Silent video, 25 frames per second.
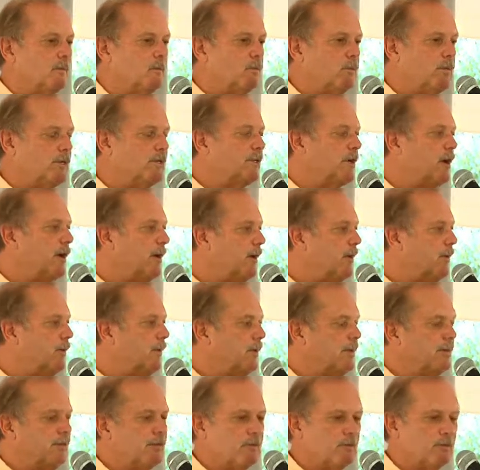
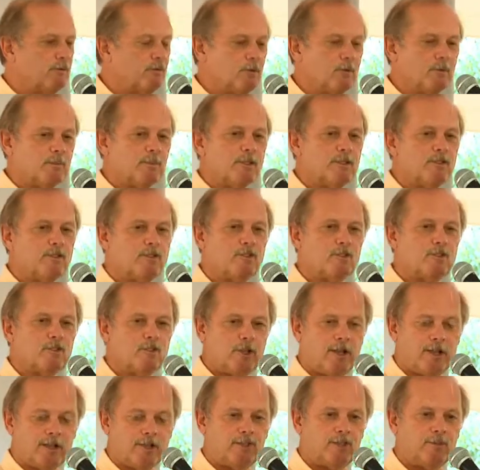retiring to, of all places,
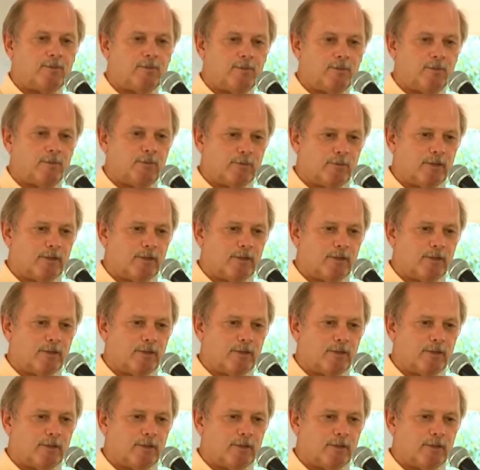Jacksonville,